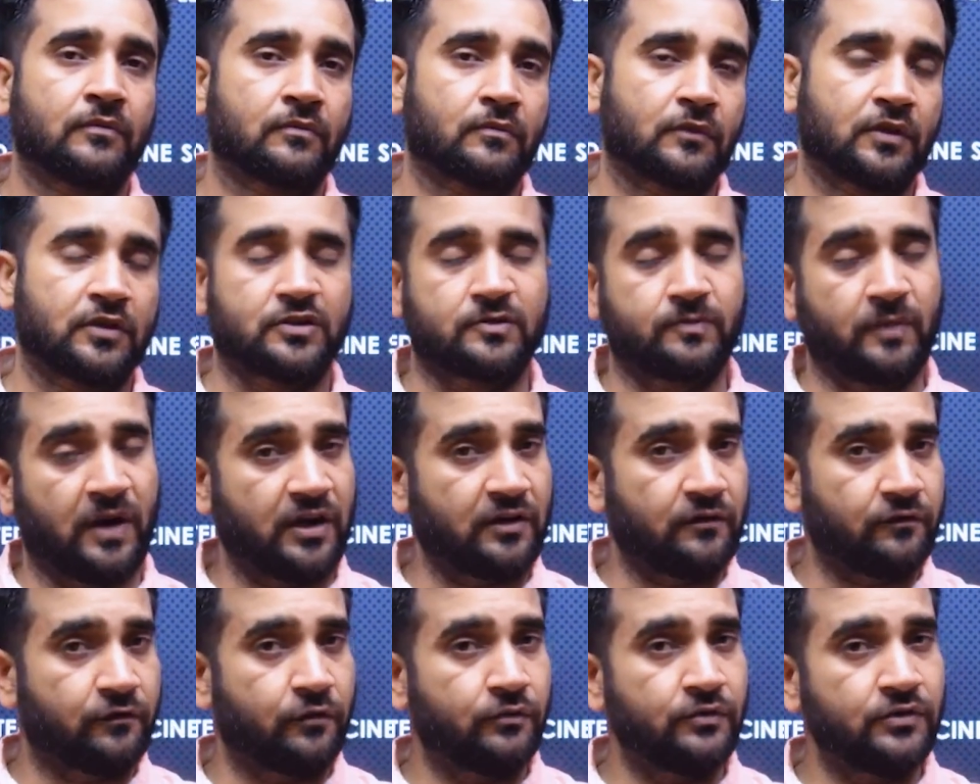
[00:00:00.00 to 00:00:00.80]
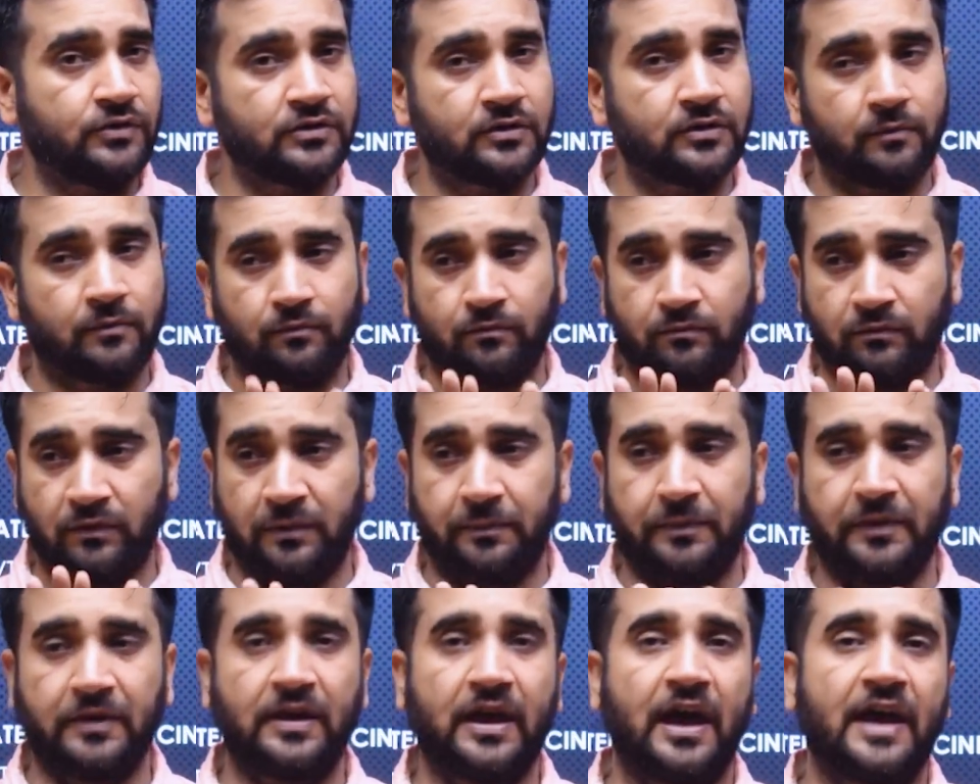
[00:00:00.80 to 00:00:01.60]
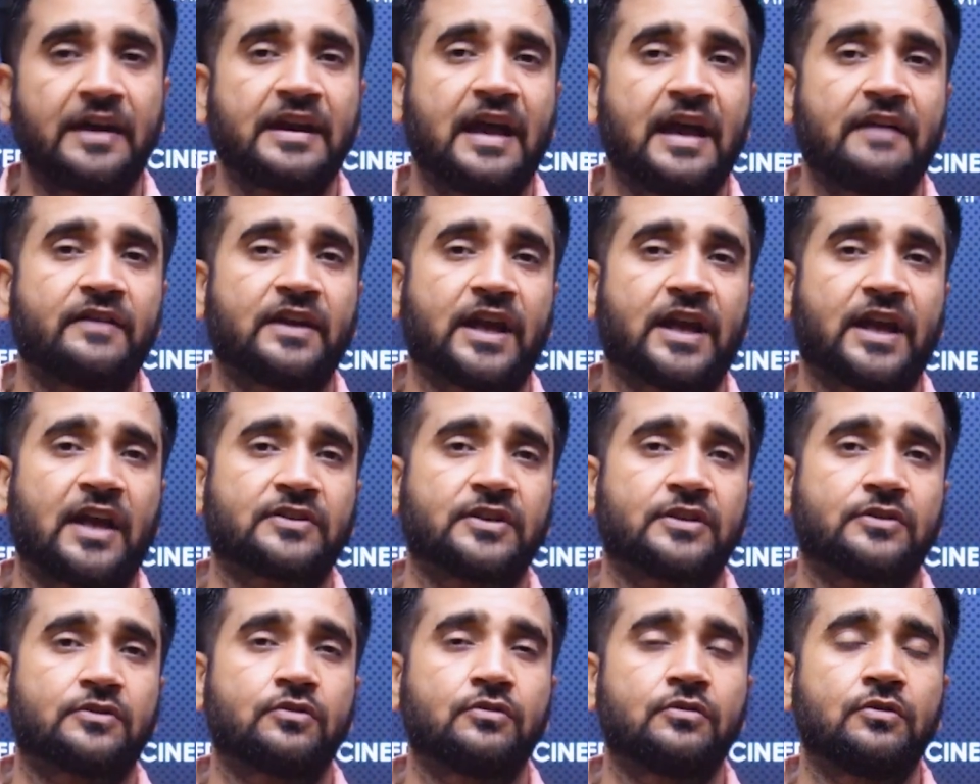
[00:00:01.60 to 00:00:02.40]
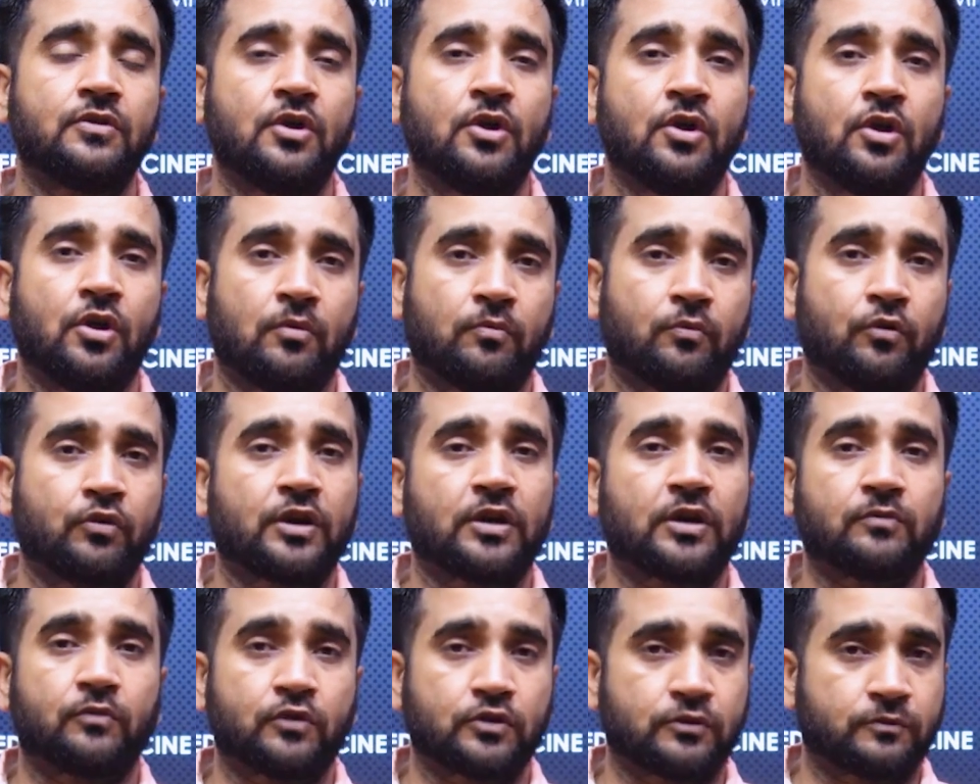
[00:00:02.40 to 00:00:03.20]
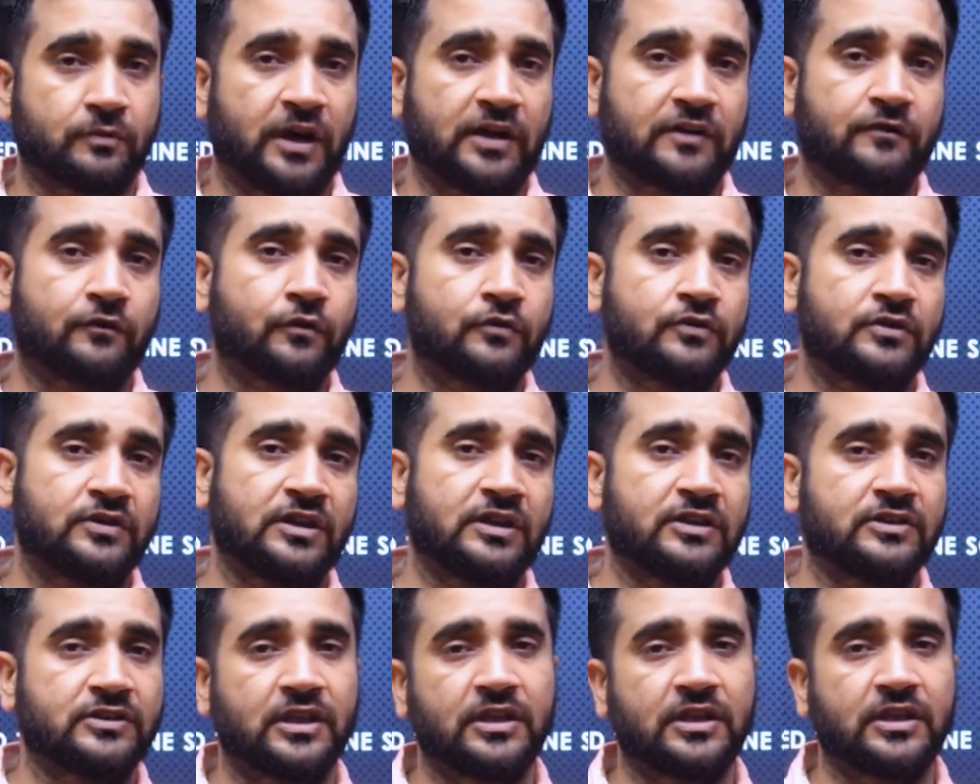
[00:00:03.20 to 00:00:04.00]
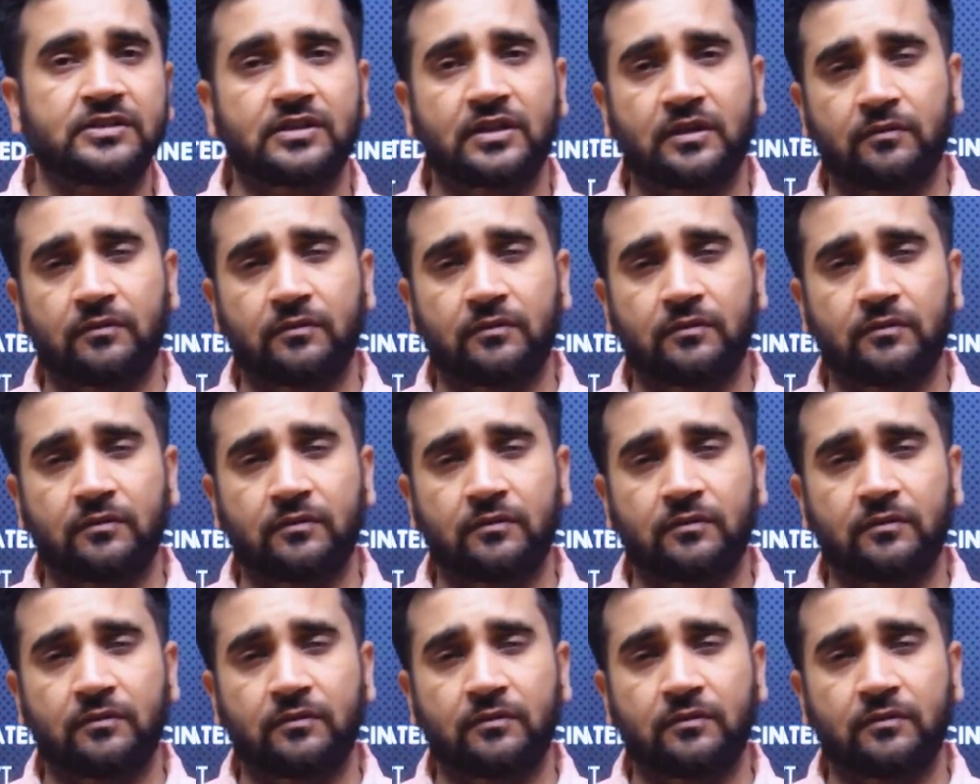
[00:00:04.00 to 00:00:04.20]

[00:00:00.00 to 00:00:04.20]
Smartphones, people are having access to more and more smartphones these days.